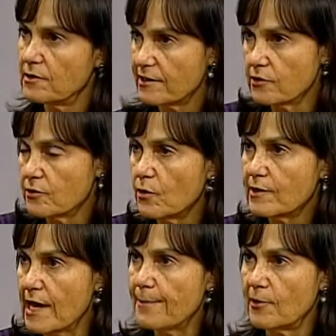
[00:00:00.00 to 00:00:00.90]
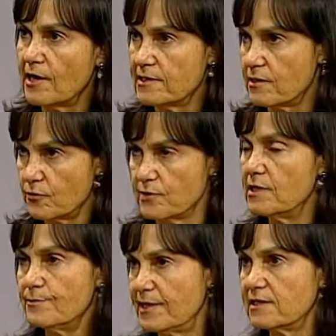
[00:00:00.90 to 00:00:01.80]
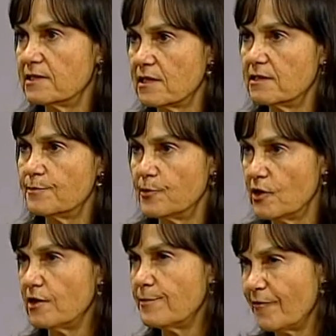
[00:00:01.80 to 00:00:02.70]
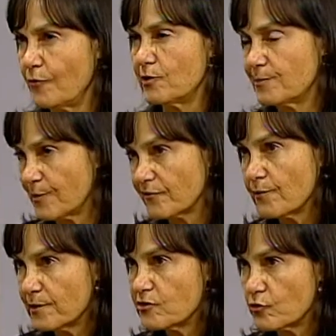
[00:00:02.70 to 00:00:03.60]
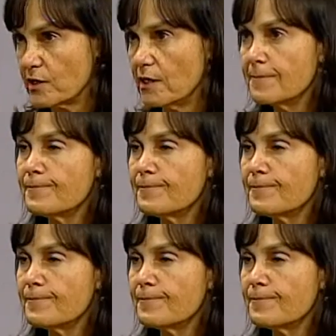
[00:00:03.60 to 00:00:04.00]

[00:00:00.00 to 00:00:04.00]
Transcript: Like, you know, an apple has 13 pesticides put on it before it's picked from a tree.